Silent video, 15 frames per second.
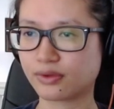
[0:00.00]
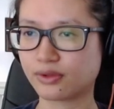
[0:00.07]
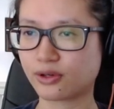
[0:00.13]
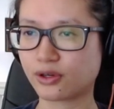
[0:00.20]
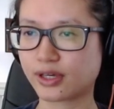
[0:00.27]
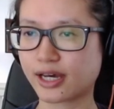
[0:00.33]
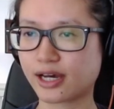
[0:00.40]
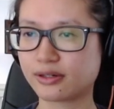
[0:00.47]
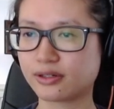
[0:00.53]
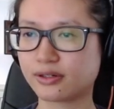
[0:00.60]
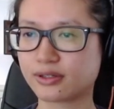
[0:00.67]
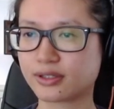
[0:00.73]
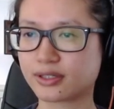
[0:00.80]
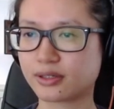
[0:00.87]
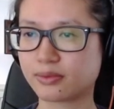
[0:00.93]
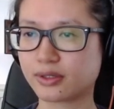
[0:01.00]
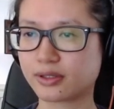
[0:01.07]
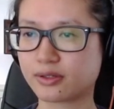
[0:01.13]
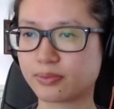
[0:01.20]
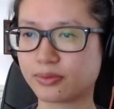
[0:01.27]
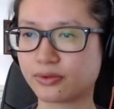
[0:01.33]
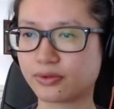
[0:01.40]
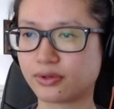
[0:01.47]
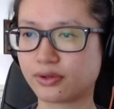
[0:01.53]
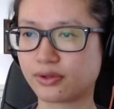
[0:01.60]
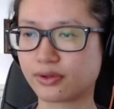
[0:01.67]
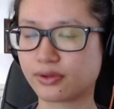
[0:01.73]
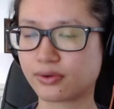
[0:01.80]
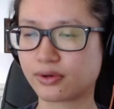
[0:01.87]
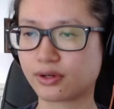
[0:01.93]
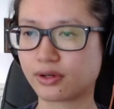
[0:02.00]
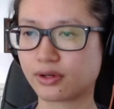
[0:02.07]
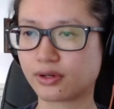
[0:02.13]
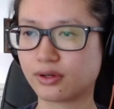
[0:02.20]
Who counted on something to pull you through?